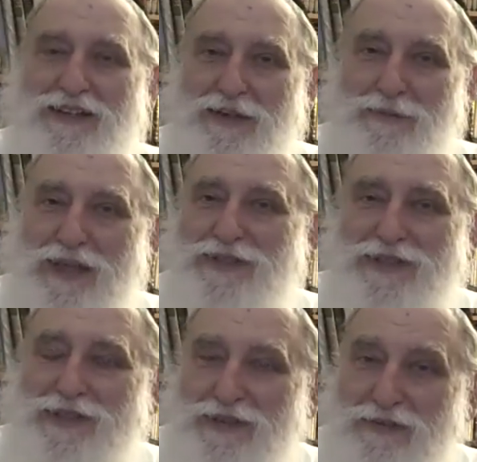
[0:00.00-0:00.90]
that
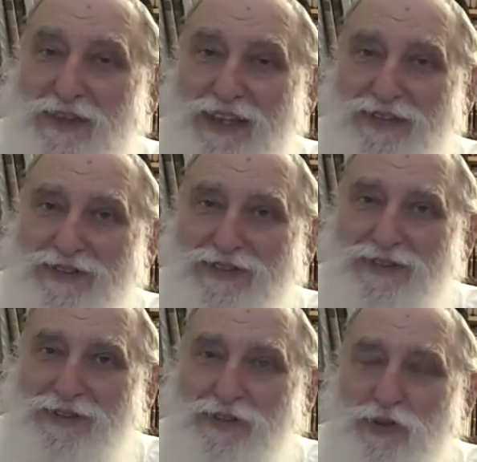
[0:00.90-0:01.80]
makes us
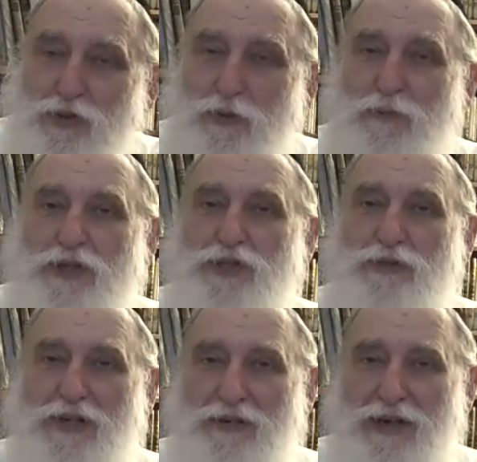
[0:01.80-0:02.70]
advance to a much
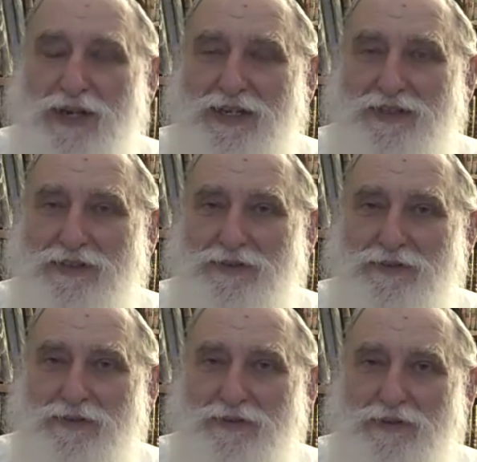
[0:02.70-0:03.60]
greater height.
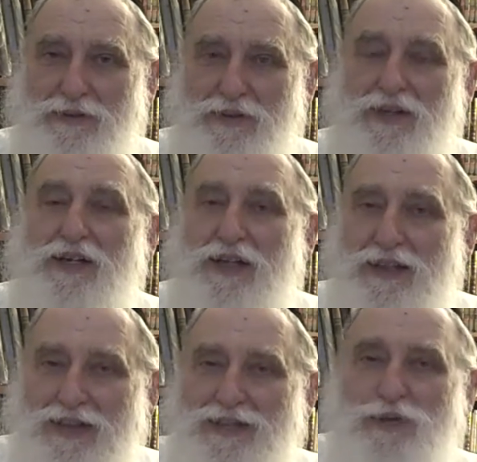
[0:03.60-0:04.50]

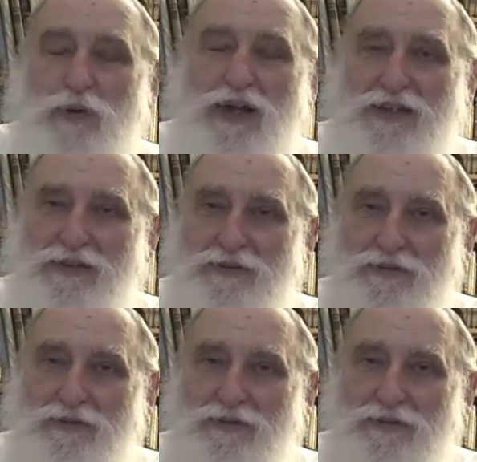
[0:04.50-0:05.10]
And that's why